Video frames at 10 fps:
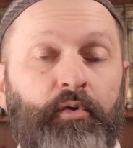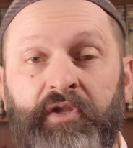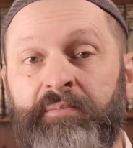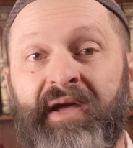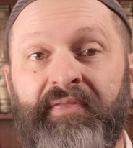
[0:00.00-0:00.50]

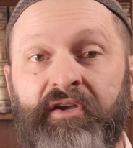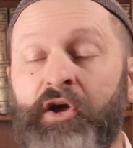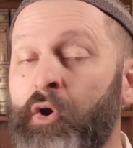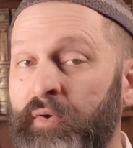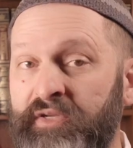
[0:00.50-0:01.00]
only by the
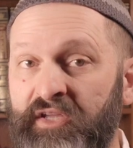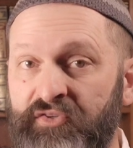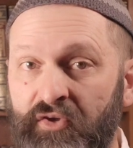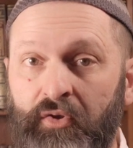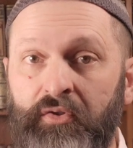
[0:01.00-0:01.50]
Kohen
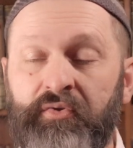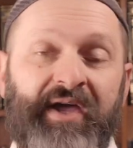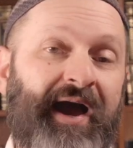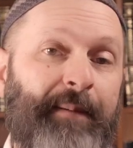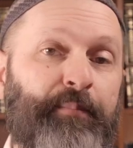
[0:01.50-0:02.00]
Gadol or
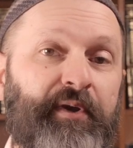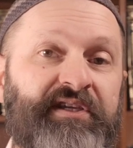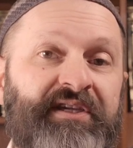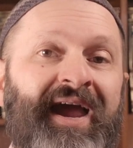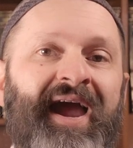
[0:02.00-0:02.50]
the high priest,